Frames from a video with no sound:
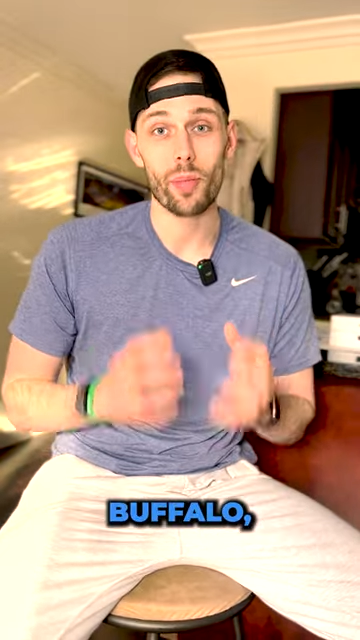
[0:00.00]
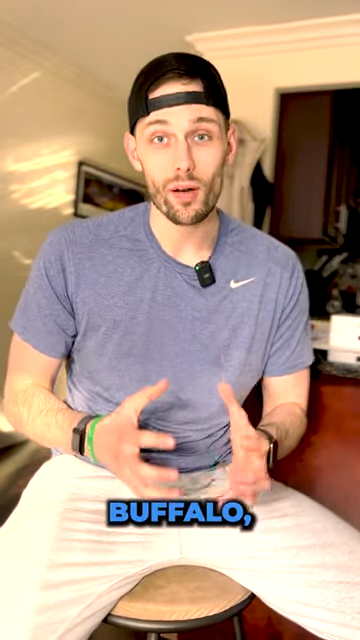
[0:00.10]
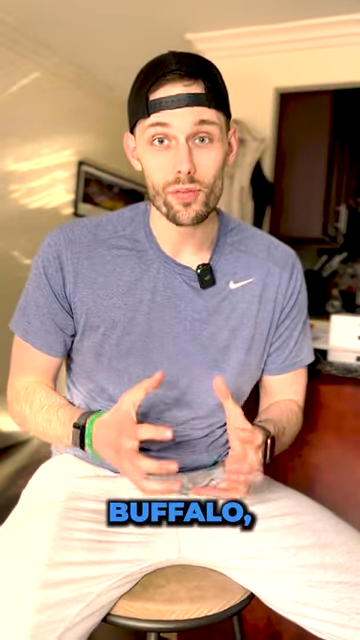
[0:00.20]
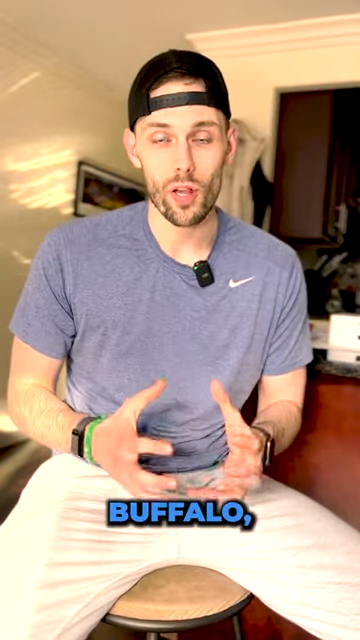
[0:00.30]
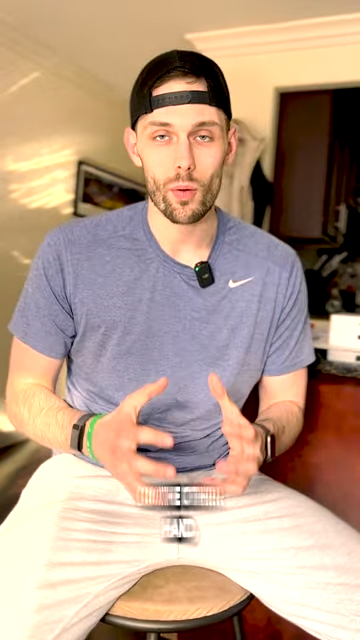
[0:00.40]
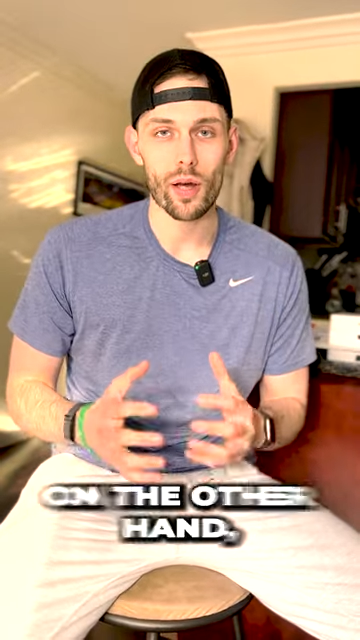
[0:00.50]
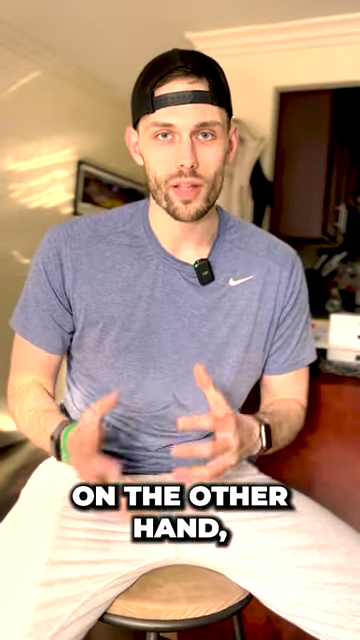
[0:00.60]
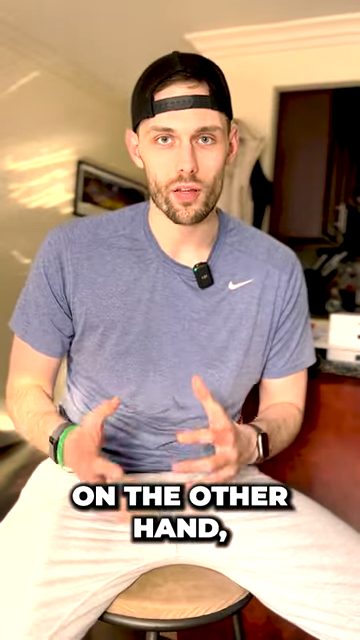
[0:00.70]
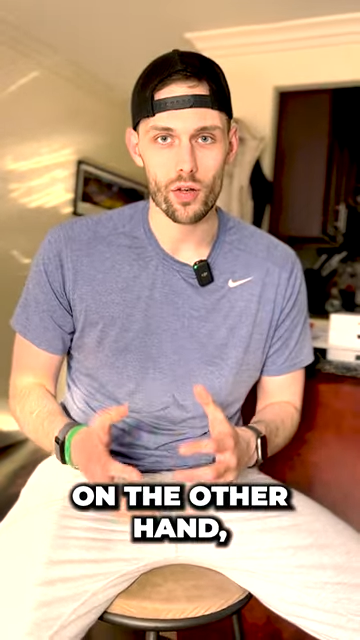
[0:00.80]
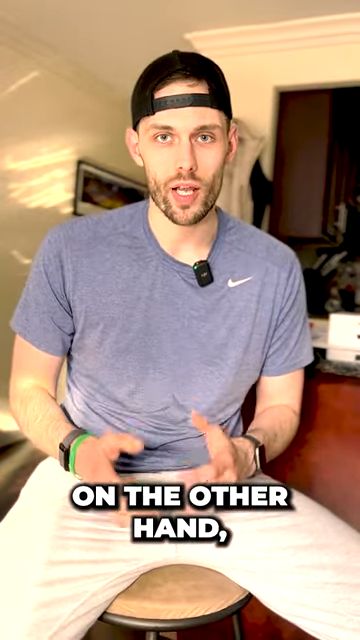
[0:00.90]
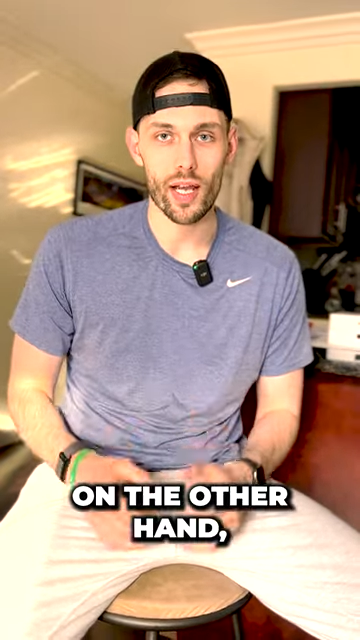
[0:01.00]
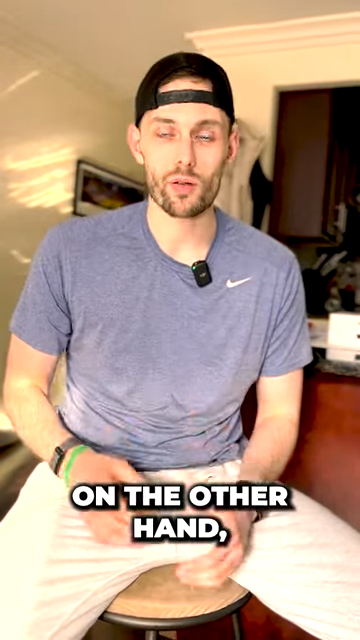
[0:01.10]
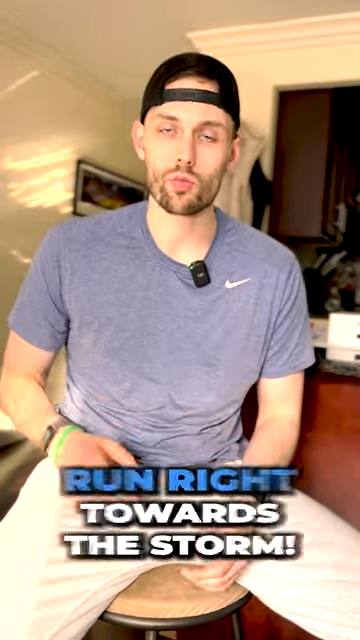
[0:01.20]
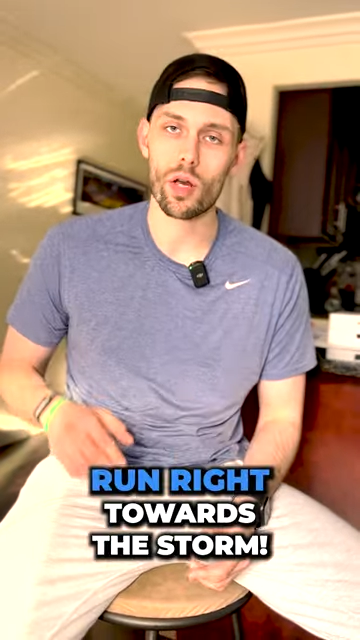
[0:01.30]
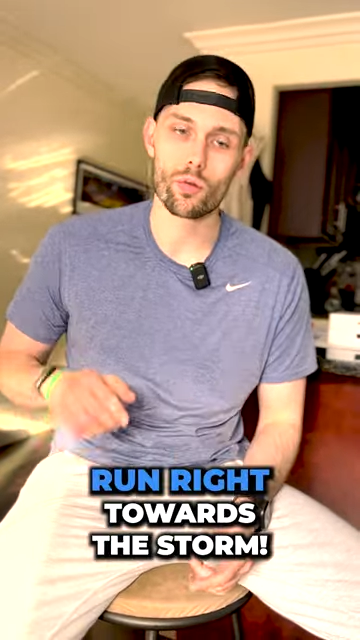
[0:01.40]
Buffalo, on the other
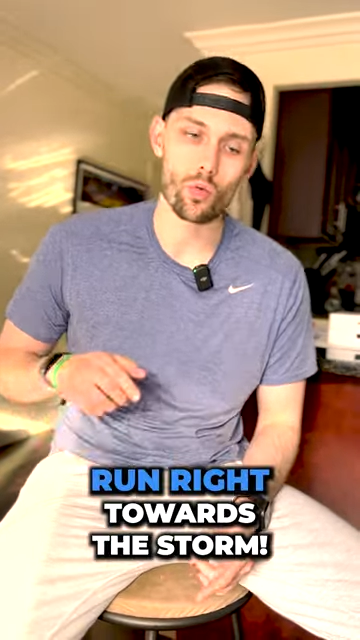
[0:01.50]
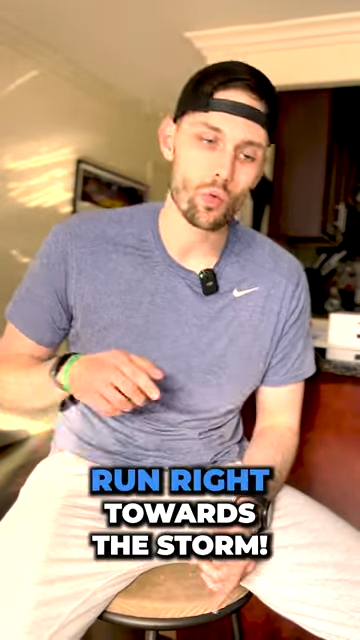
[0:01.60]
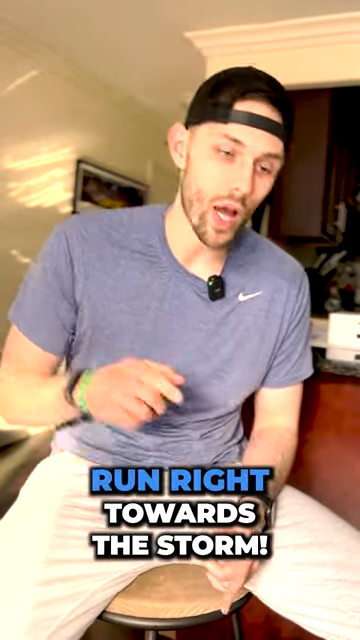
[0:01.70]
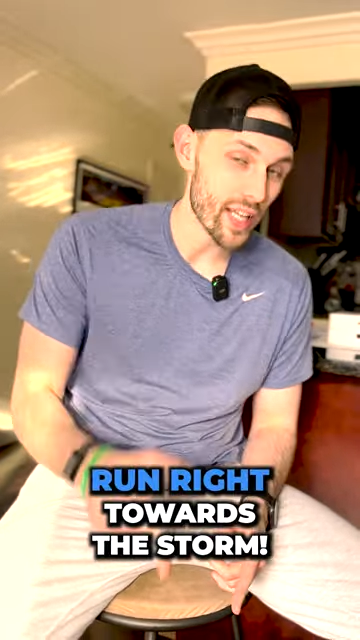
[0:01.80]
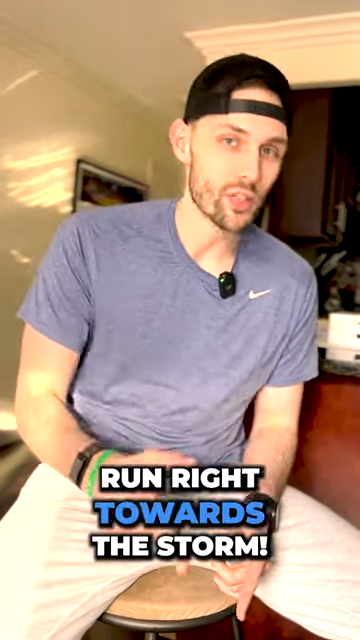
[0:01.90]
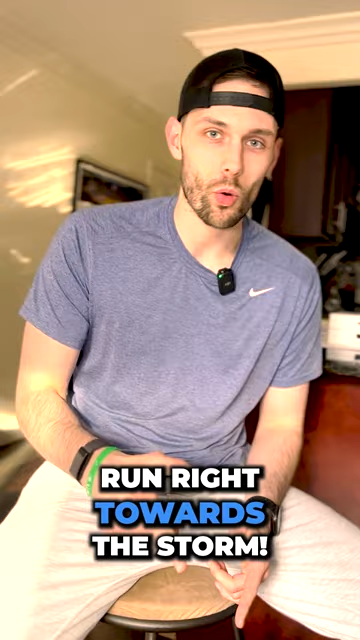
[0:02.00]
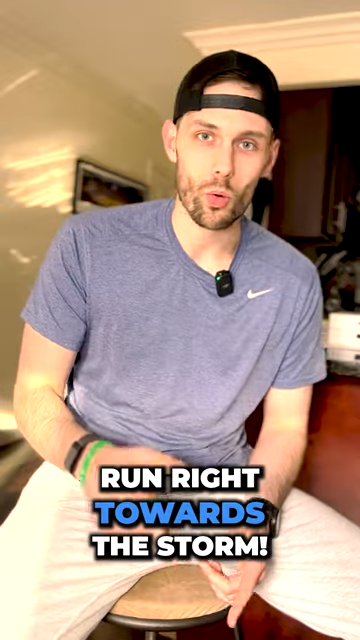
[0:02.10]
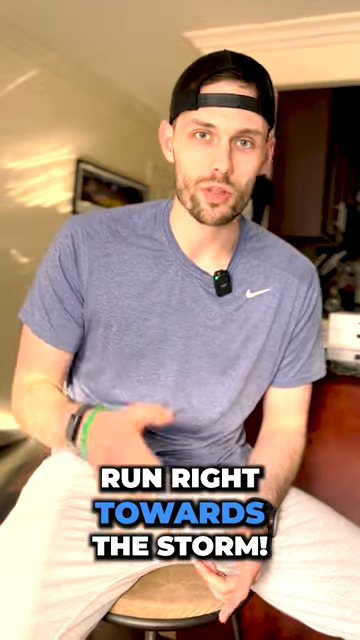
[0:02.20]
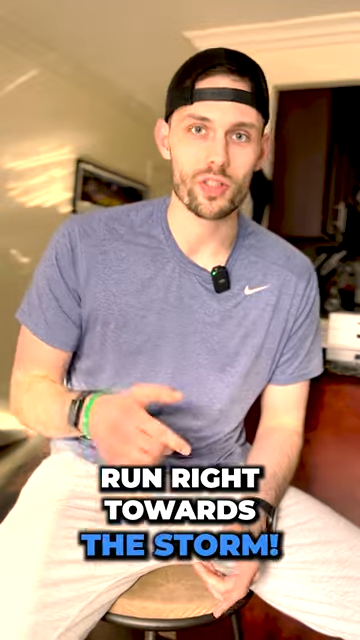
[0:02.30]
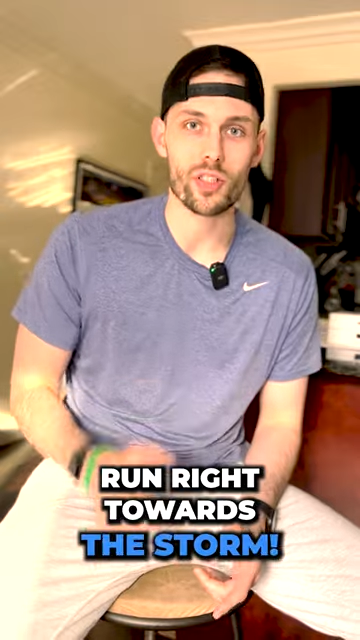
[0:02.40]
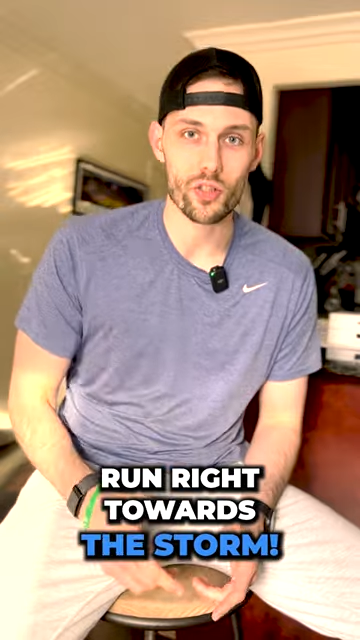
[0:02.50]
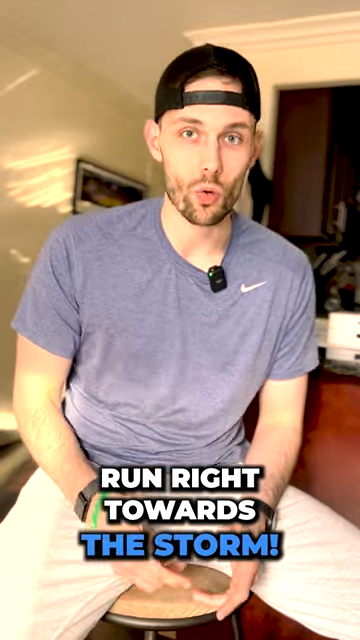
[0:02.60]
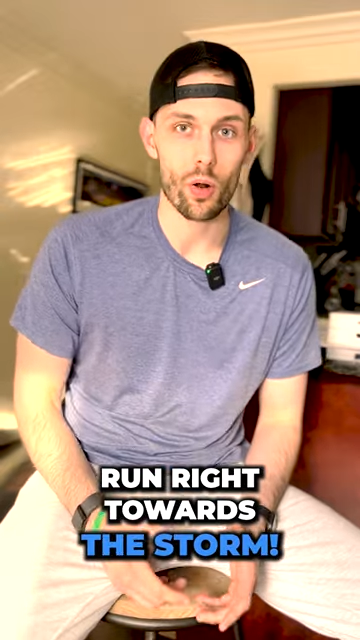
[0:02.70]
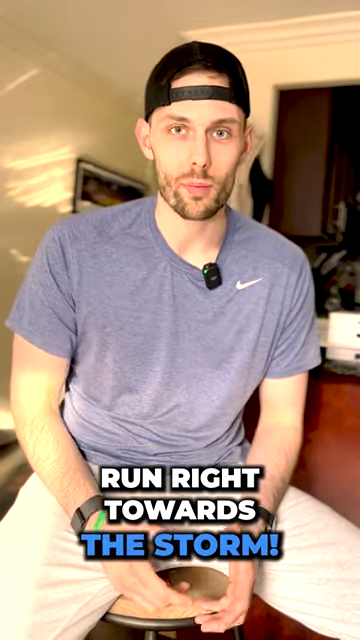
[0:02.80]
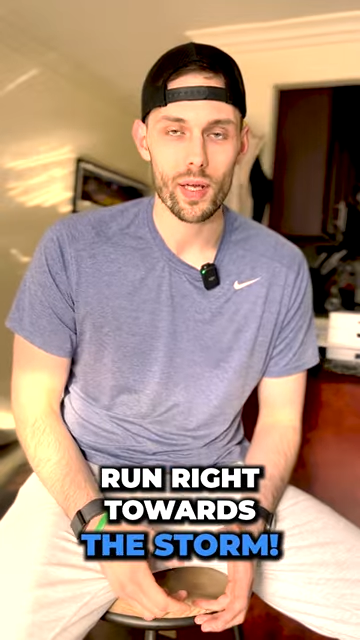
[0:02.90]
hand, run right towards the
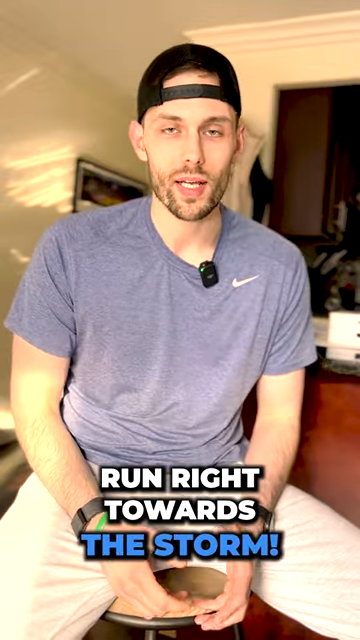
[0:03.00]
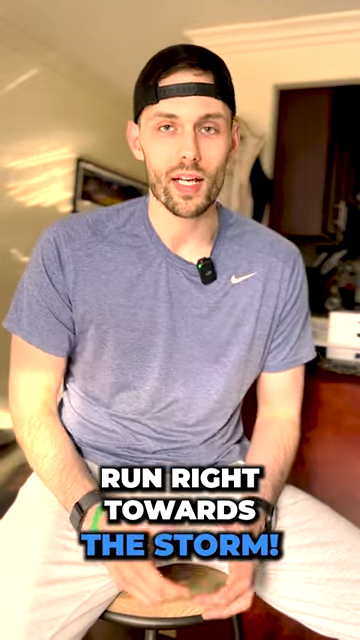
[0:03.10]
storm.